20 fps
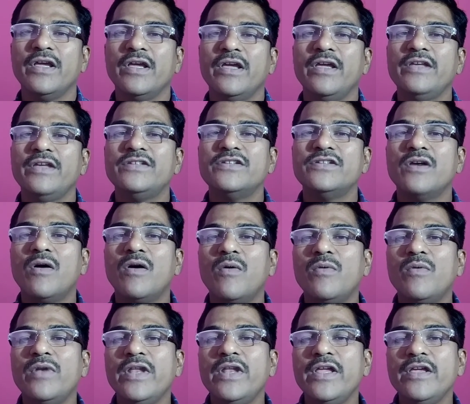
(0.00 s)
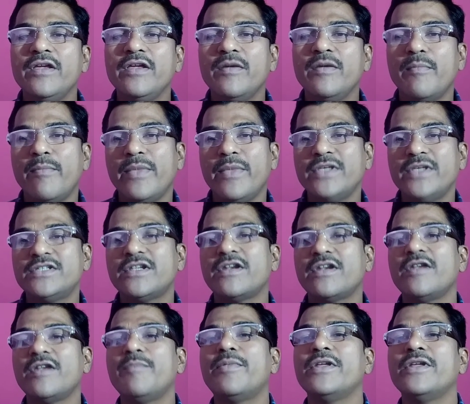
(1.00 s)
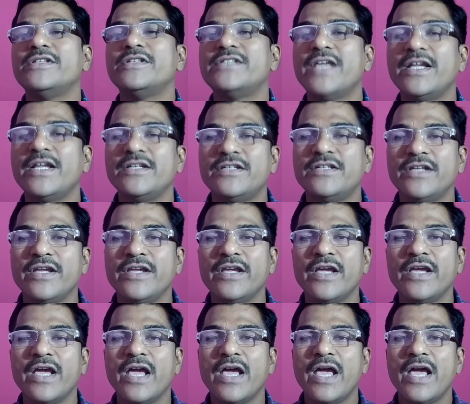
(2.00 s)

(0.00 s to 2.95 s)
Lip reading: is only misrepresenting